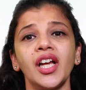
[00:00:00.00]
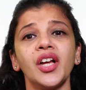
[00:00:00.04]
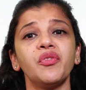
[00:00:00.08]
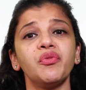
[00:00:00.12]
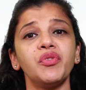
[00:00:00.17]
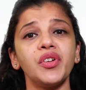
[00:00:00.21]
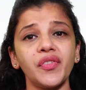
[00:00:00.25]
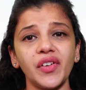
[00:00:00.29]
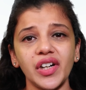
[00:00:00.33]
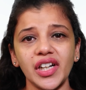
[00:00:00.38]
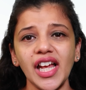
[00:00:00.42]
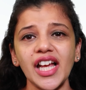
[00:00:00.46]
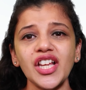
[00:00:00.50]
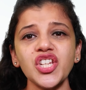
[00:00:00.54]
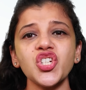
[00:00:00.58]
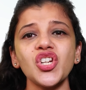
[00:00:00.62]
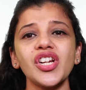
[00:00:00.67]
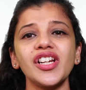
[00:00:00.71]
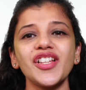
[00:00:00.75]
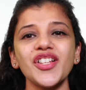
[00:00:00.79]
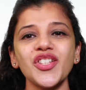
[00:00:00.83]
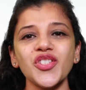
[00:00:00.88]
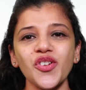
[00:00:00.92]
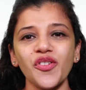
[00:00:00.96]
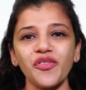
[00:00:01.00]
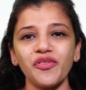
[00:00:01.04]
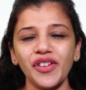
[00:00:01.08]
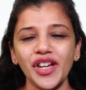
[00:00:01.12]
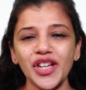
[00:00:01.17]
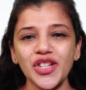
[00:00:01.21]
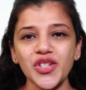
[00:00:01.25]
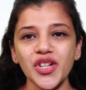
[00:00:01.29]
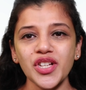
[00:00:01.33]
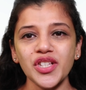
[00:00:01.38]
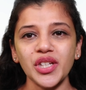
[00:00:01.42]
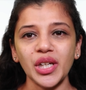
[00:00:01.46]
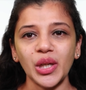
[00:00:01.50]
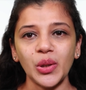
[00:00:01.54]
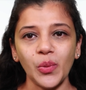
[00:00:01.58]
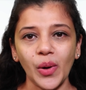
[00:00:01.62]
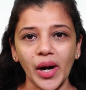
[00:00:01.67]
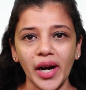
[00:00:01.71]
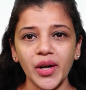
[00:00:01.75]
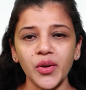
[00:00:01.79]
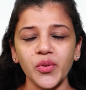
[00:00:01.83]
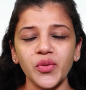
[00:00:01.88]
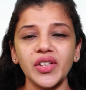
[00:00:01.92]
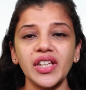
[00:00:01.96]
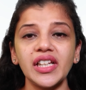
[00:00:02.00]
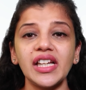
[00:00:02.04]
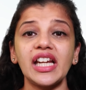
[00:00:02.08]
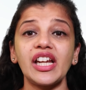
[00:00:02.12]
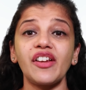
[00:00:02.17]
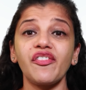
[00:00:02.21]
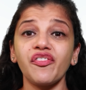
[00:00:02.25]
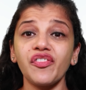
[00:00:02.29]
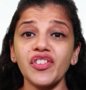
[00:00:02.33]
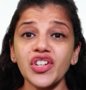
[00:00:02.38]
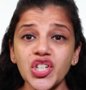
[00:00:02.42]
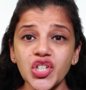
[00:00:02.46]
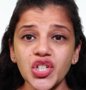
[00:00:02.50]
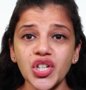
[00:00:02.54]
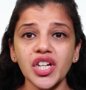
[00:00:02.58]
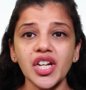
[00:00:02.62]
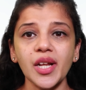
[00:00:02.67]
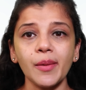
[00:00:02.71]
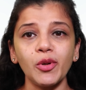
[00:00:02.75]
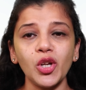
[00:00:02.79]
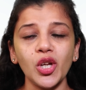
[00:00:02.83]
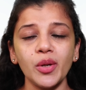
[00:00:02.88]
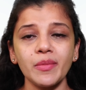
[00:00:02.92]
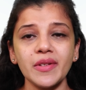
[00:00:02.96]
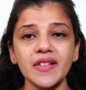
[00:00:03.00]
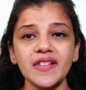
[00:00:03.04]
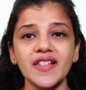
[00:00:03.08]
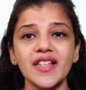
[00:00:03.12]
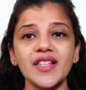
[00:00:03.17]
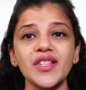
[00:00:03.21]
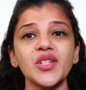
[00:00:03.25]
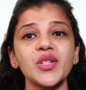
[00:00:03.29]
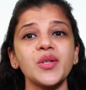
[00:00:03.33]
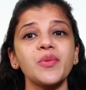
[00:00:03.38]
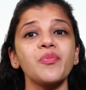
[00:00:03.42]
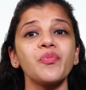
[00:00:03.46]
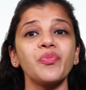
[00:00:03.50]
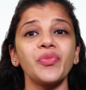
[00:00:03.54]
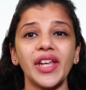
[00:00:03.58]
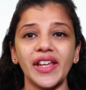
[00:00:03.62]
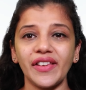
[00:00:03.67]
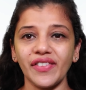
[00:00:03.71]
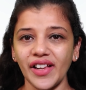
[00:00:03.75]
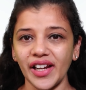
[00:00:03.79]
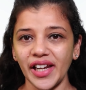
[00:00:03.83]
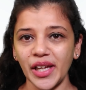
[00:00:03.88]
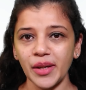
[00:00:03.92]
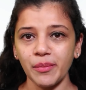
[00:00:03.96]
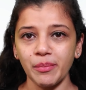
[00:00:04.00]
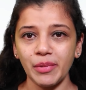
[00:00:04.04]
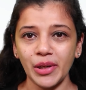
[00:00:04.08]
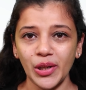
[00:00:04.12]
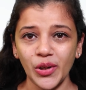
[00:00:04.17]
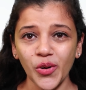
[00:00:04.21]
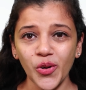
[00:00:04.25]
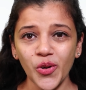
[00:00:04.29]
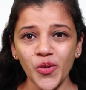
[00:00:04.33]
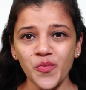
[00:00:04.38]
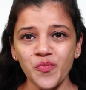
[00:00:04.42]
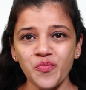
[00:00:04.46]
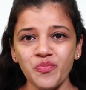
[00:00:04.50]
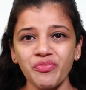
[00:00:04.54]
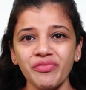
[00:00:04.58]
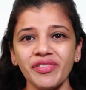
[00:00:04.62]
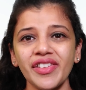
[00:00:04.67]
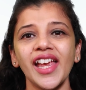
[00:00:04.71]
We've attached a list of features required within an efficient WMS system in the link below.